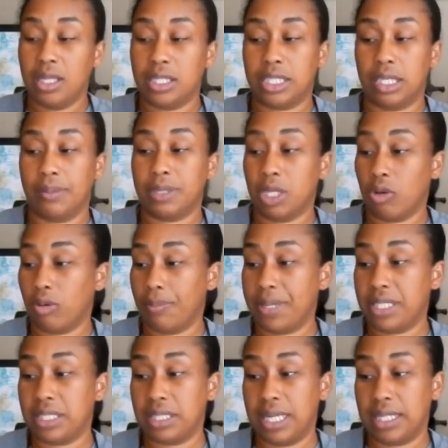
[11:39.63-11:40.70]
Subtotal will
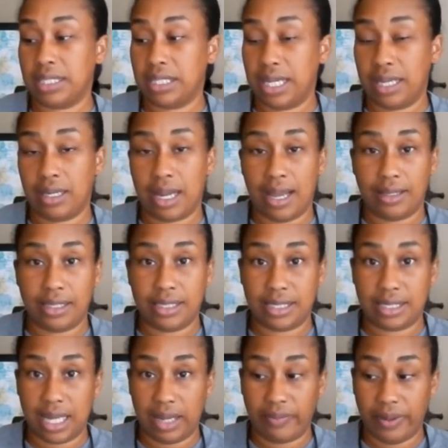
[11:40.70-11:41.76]
be
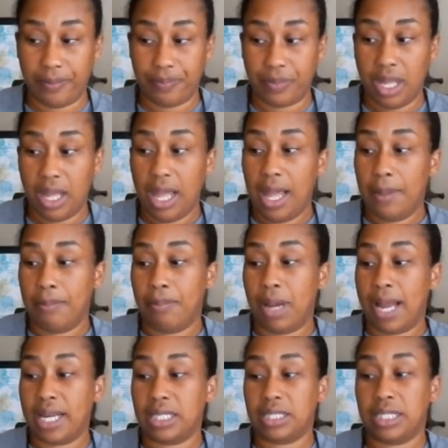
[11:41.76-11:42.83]
$16.97
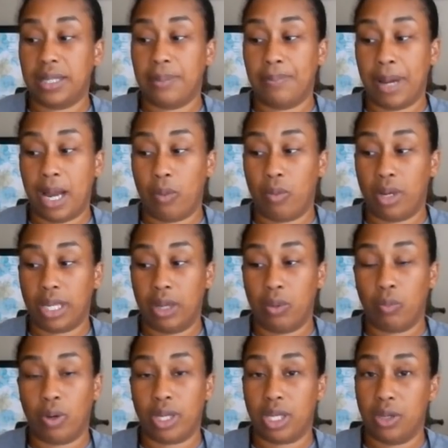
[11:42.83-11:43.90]
minus the buy one
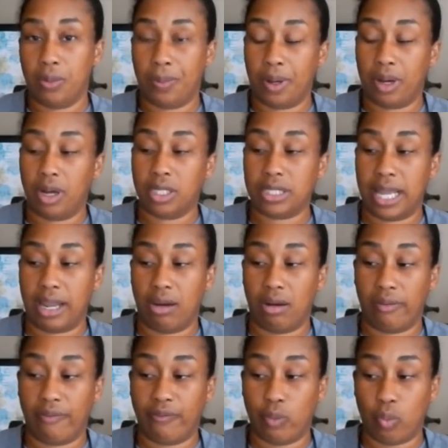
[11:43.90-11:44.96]
get one coupon, taking
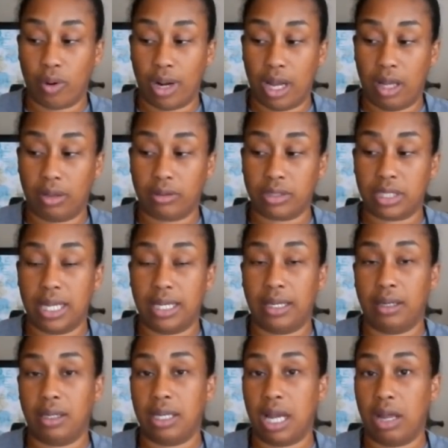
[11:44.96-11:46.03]
off $4, and
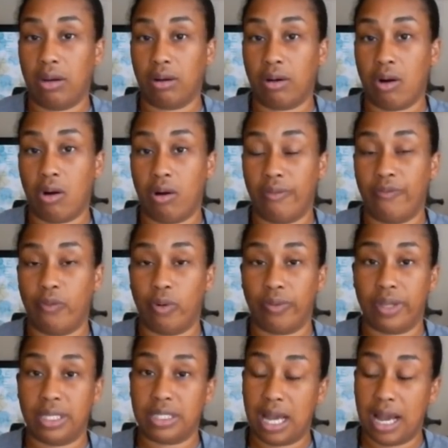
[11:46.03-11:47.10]
then $1 off for
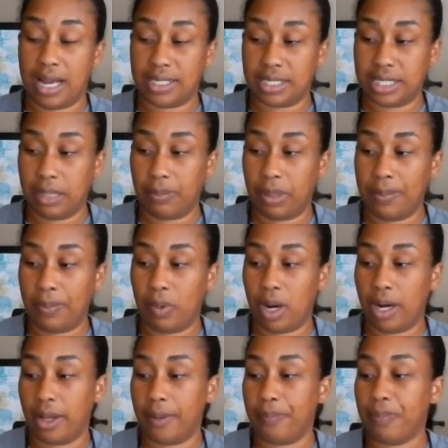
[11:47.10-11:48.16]
the Tide Simply
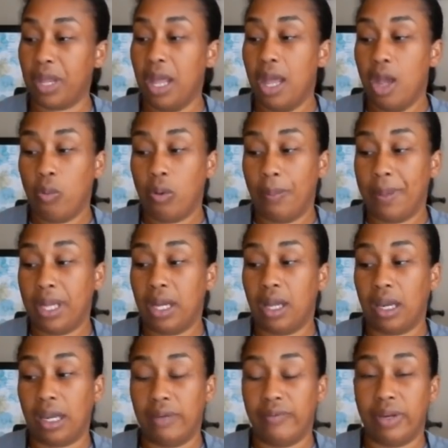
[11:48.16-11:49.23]
product would be
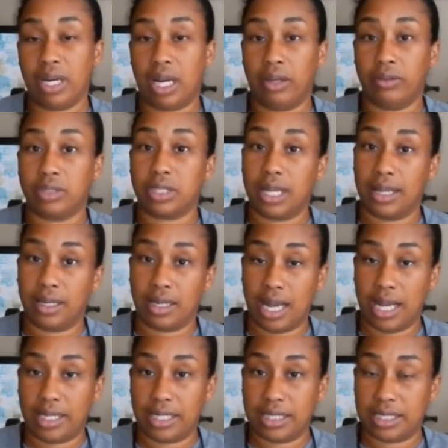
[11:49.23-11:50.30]

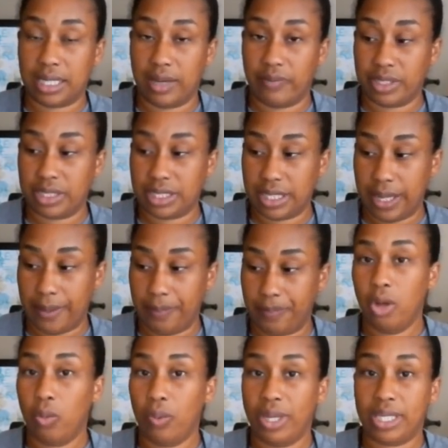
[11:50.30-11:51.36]
$11.97.
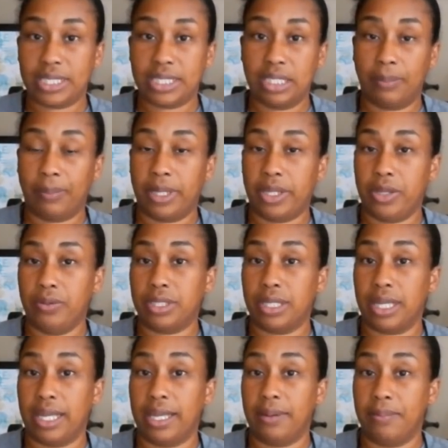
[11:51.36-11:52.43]
We can simply use,
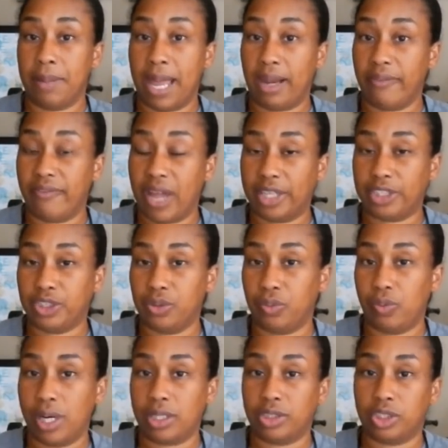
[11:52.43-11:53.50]
again,
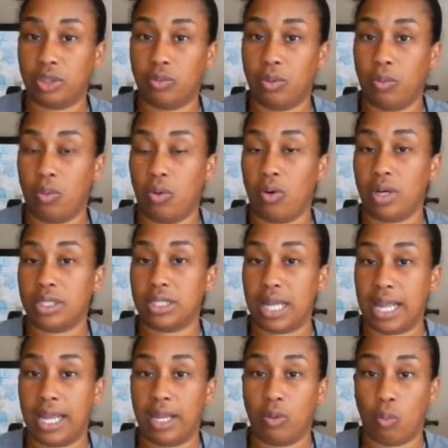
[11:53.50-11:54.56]
manufactured register rewards
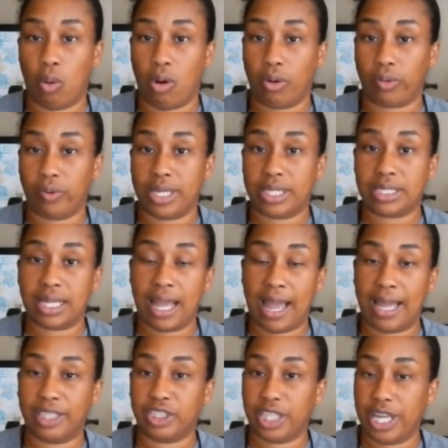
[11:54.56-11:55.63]
and Walgreens
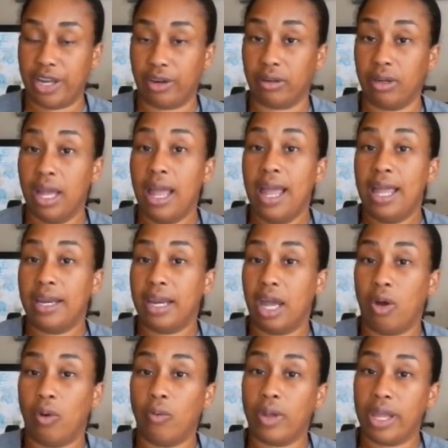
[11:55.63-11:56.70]
cash here.
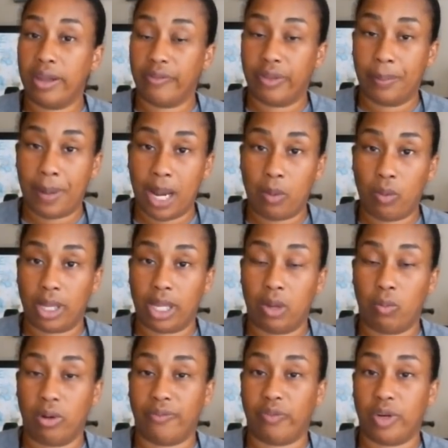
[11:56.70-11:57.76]
Now, if the buy one
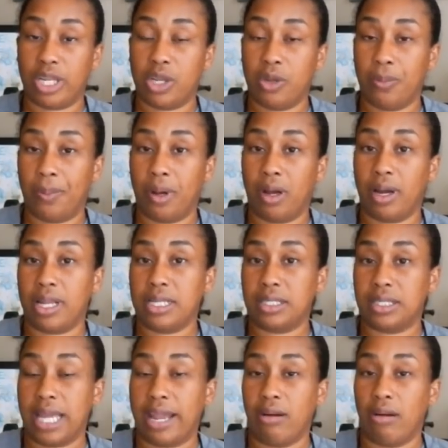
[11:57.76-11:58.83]
get one free coupon
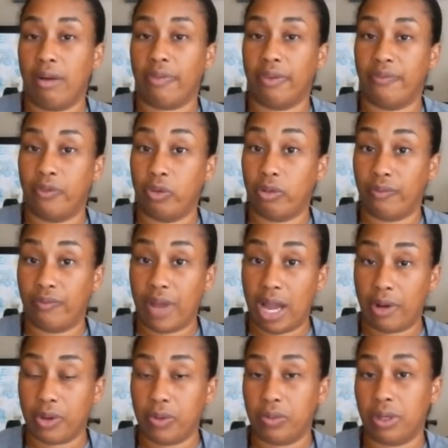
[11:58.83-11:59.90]
is taken off the full
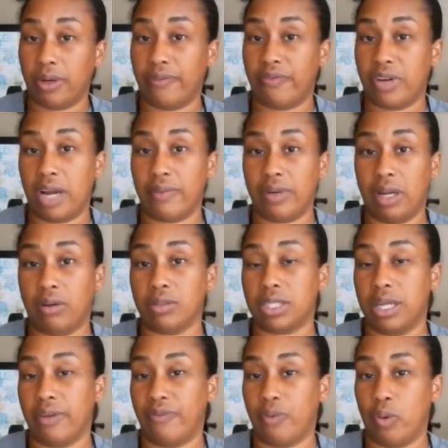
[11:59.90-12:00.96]
value of
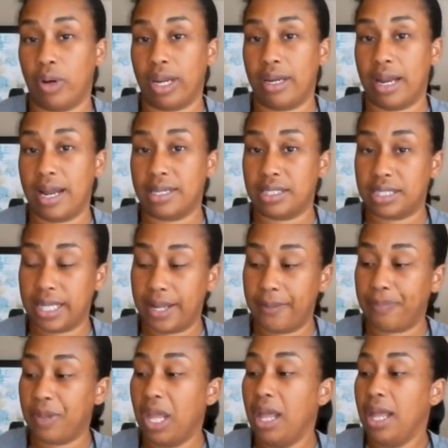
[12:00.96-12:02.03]
$5.49,
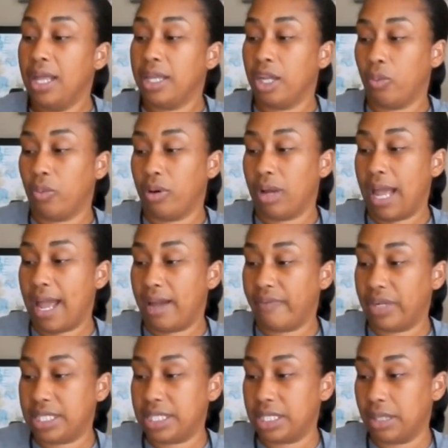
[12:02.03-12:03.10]
then we'll
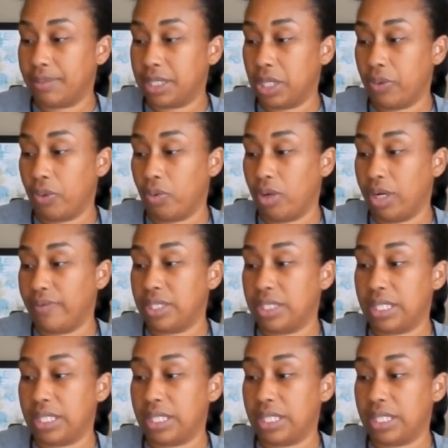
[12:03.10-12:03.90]
have a subtotal of